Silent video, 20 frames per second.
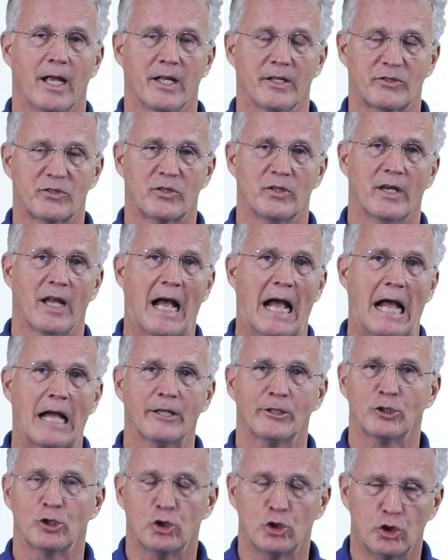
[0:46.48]
it's
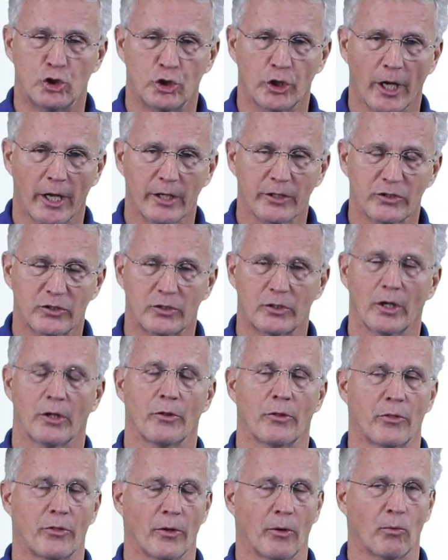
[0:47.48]
not just
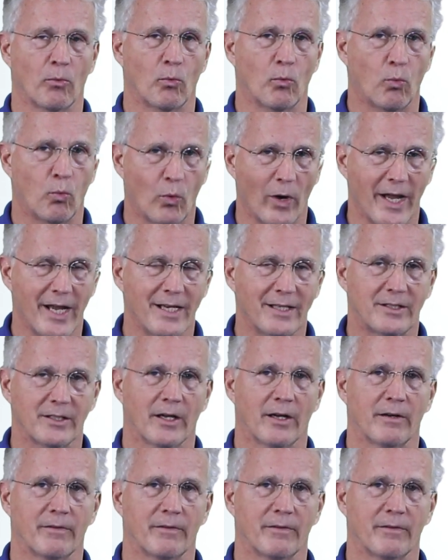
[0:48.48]
the weight